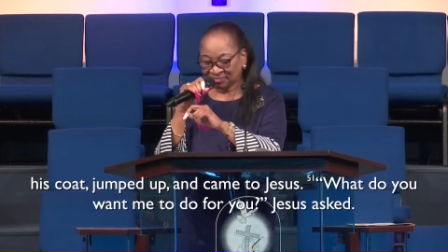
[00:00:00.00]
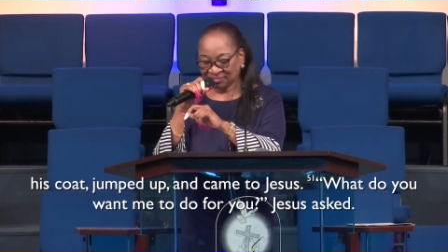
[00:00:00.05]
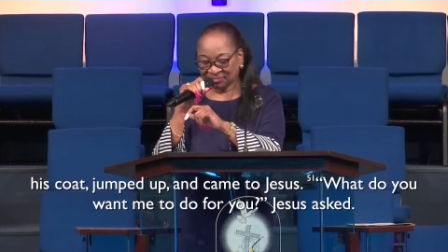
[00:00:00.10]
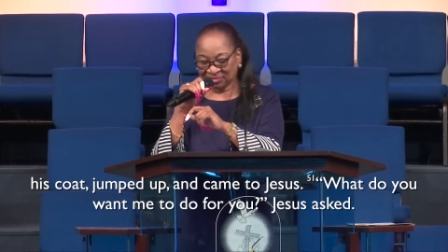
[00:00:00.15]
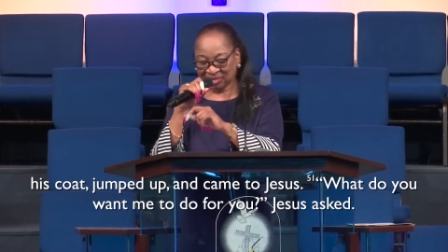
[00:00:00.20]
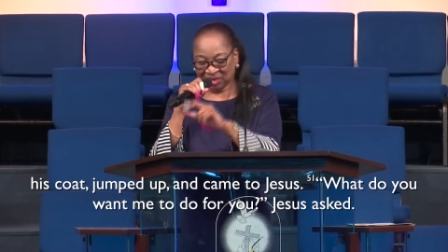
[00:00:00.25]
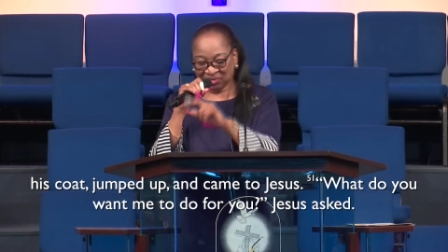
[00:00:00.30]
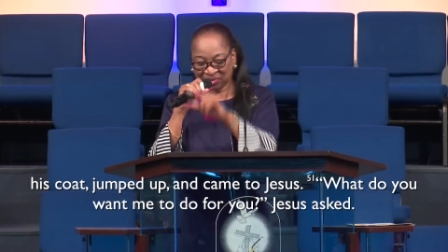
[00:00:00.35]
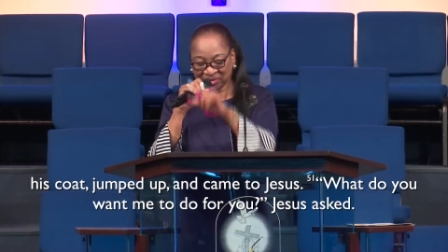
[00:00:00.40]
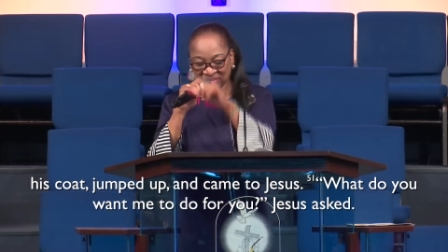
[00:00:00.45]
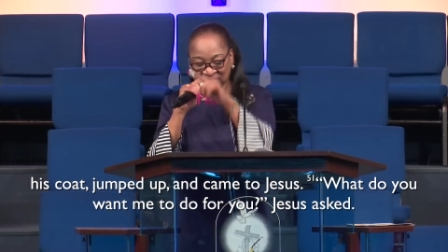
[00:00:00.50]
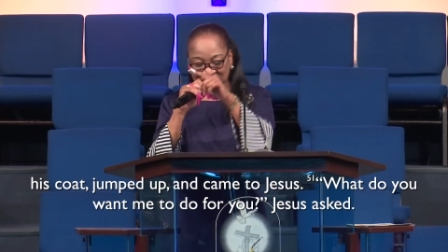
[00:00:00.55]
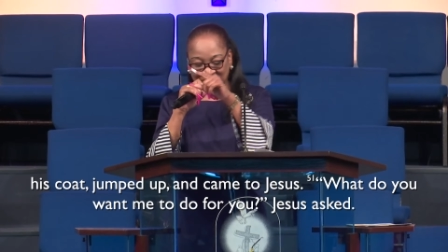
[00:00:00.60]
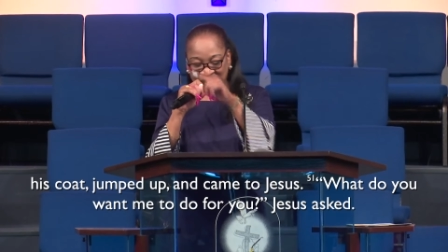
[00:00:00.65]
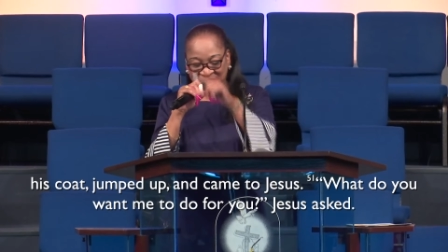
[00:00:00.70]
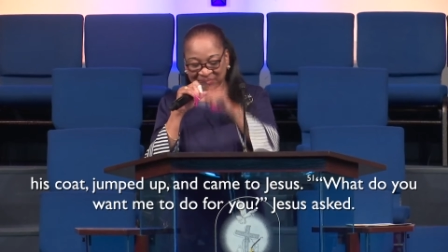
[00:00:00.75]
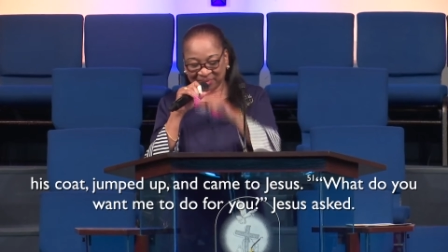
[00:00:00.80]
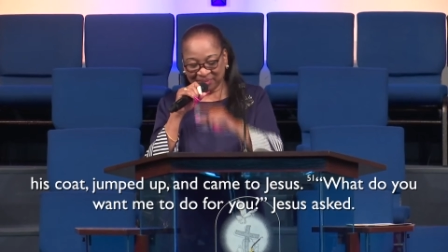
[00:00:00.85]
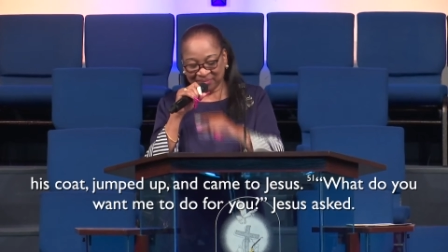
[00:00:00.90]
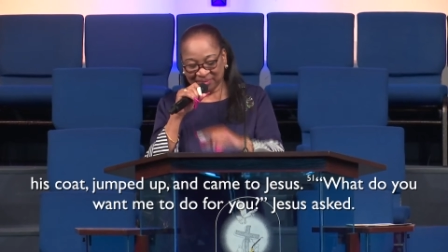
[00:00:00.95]
I want you to
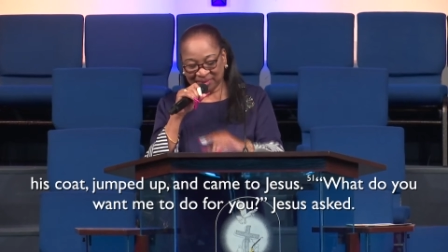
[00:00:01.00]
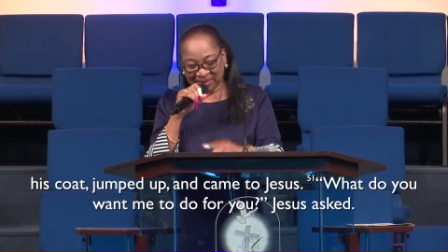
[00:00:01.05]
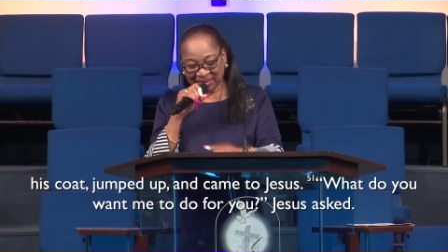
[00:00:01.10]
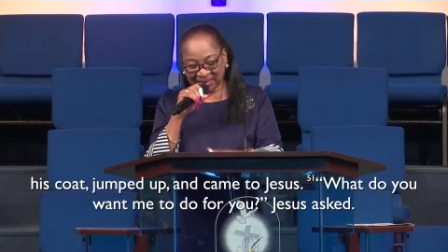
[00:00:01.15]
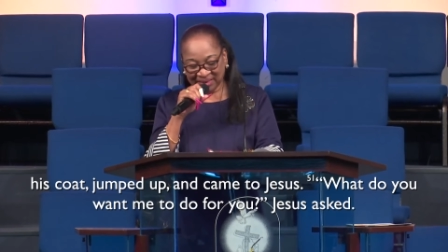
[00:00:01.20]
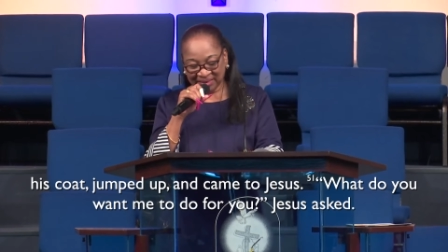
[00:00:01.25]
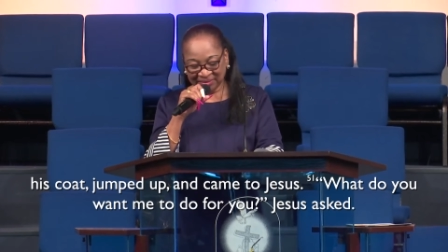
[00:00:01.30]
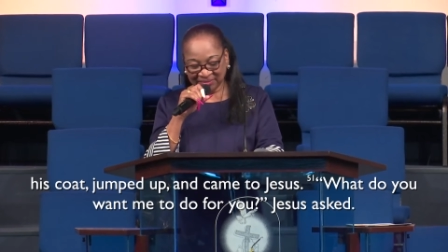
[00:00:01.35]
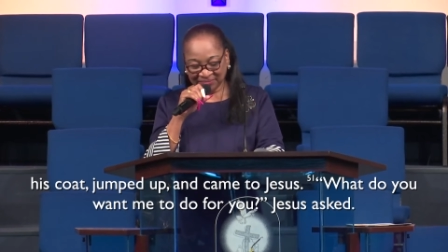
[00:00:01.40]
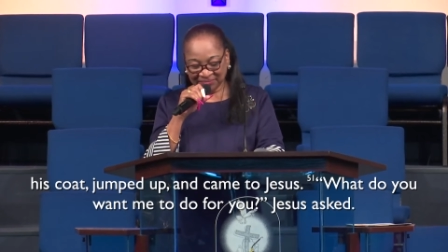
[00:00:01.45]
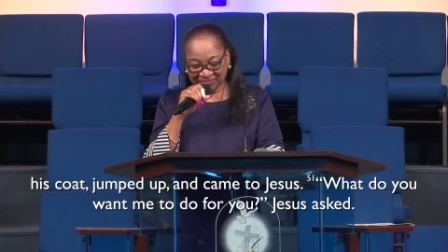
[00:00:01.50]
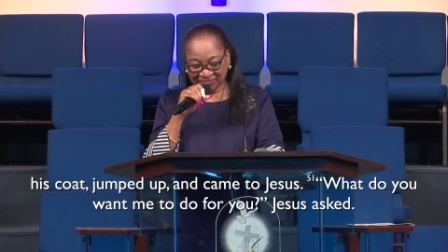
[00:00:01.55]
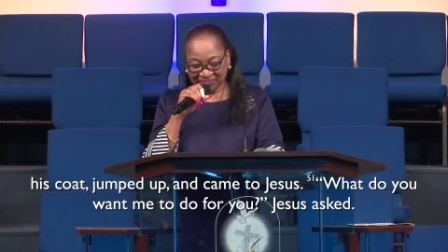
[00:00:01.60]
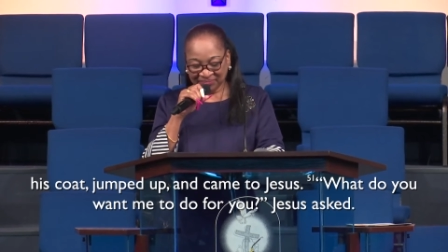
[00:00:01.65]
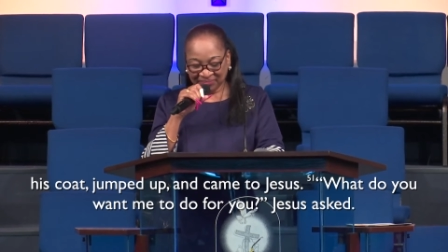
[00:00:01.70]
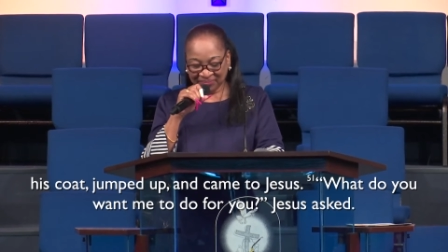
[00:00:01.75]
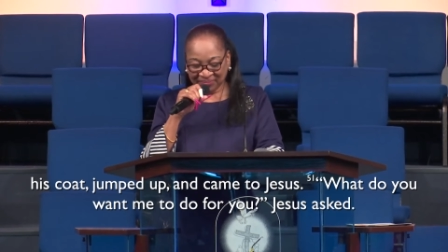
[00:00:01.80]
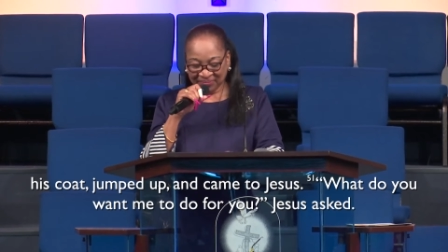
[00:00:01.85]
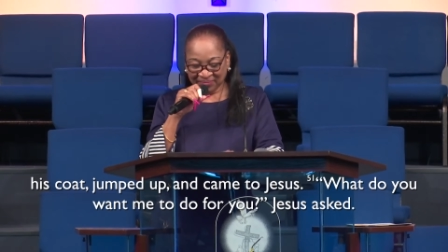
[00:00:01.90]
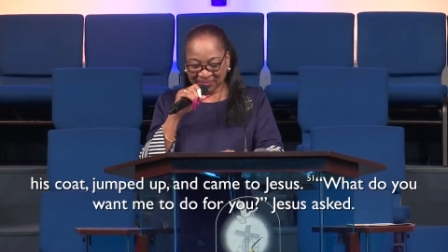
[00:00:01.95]
remember that.
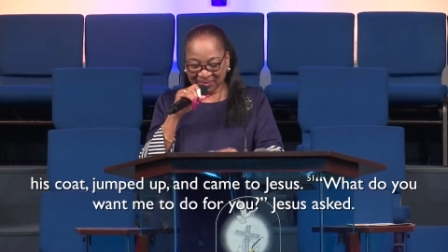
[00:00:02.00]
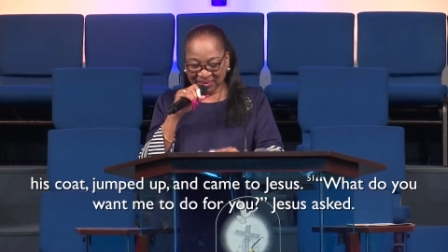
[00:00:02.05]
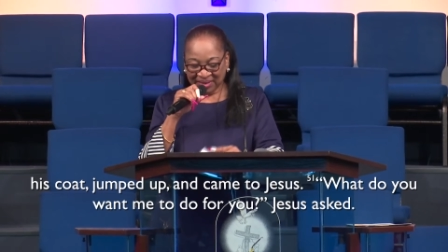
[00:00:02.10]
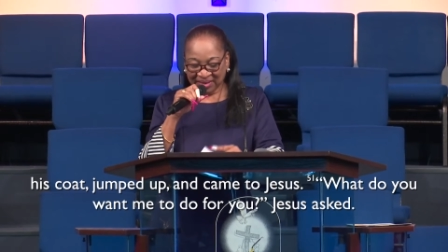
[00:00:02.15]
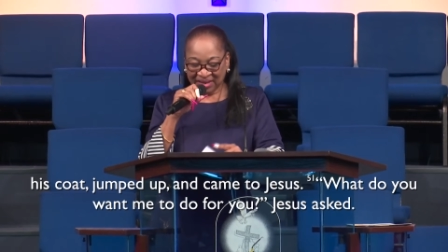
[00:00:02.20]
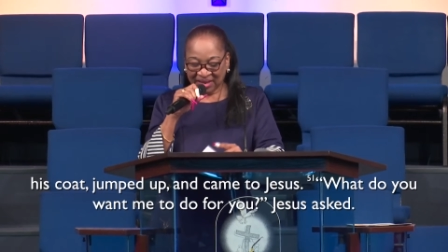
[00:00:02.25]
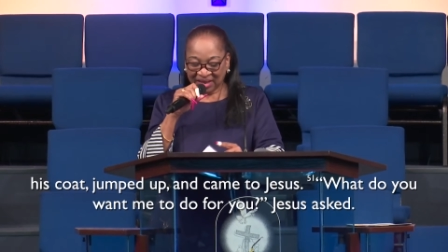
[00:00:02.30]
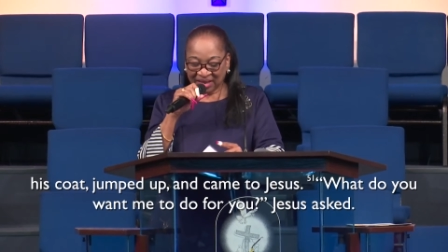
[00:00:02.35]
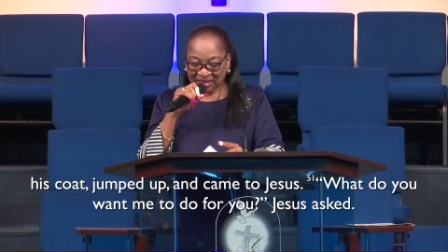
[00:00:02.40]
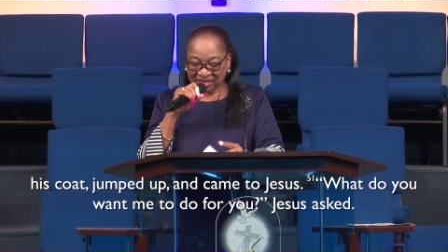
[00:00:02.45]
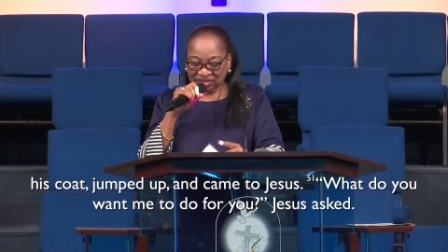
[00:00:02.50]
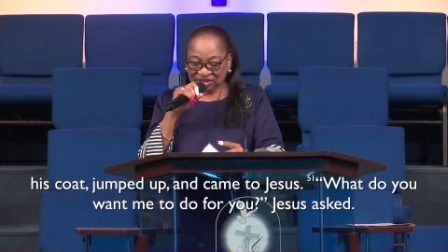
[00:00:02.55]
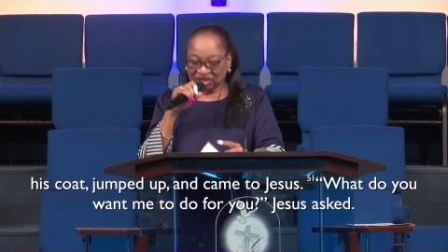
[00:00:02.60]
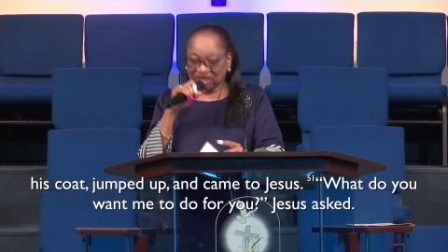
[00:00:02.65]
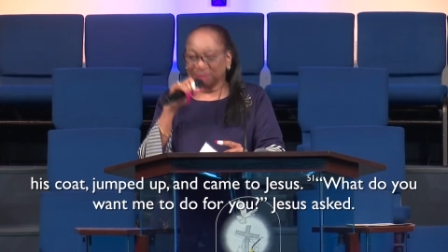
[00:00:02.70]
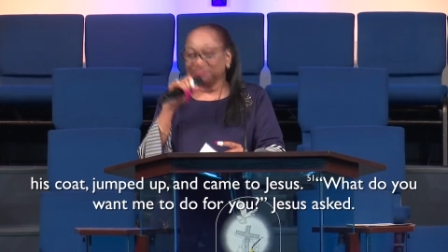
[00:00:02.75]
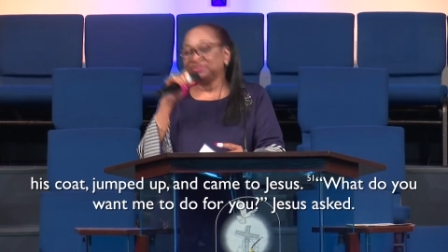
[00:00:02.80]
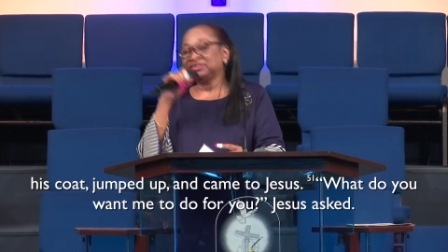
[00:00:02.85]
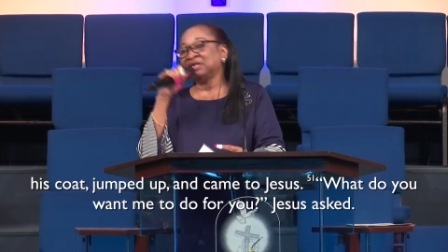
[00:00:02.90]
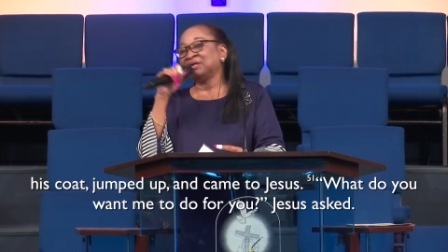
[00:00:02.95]

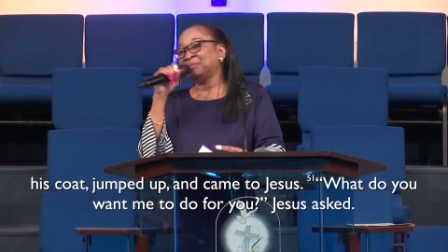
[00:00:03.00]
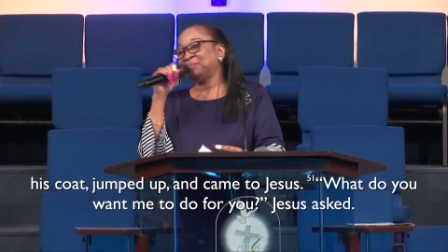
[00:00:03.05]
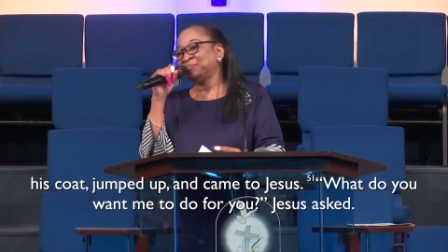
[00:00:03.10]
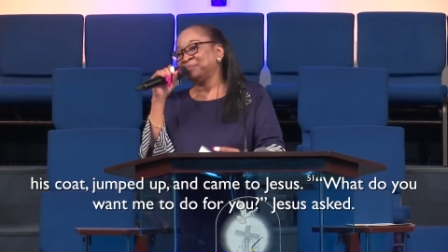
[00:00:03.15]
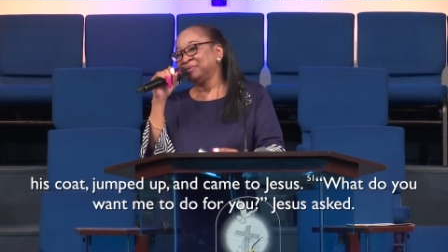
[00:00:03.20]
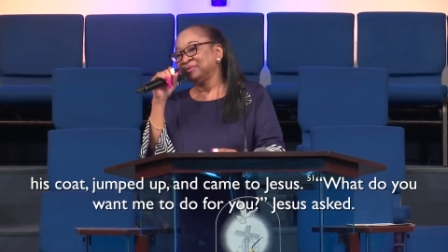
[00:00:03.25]
Jumped up